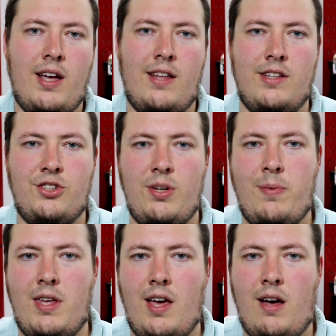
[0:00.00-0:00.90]
and the
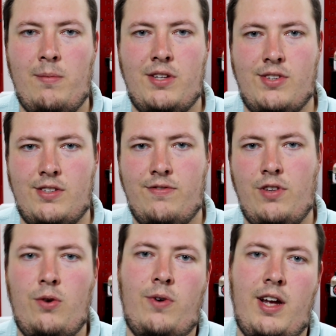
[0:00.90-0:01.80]
GPM is its
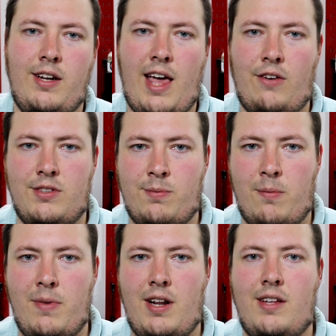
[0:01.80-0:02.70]
flow rate, gallons per
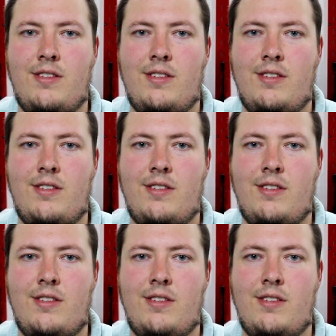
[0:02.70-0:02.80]
minute.